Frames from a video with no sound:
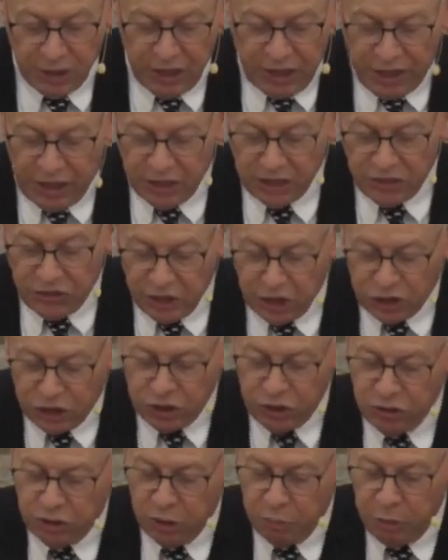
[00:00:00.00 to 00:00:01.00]
In
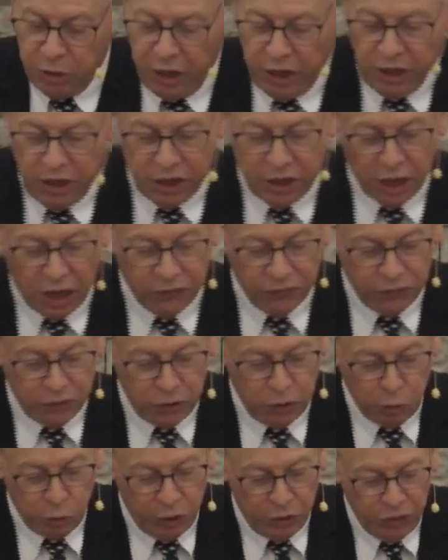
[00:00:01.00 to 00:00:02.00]
addition to being
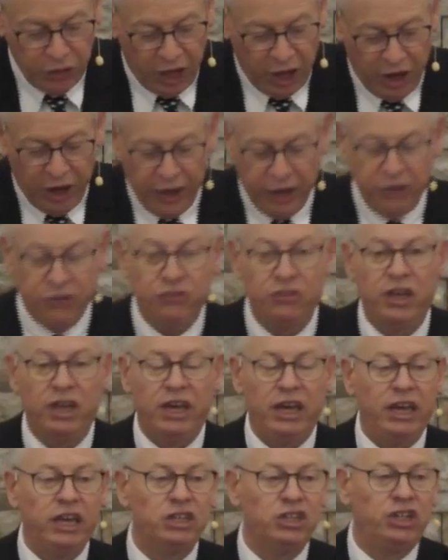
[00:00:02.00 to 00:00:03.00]
covered with eyes, they
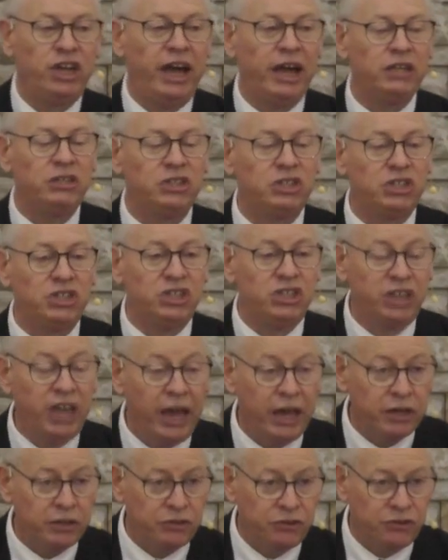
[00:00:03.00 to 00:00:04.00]
each had
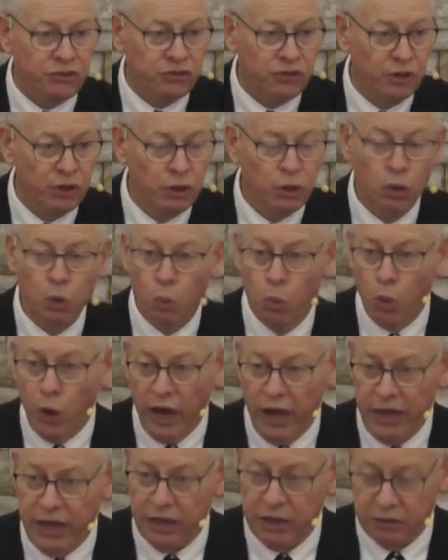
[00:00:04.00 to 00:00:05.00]
six
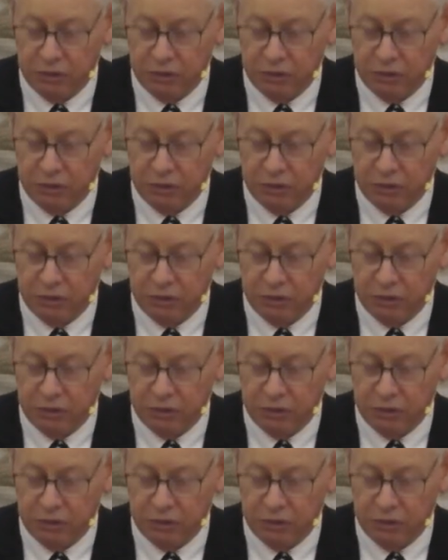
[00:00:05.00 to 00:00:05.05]
wings.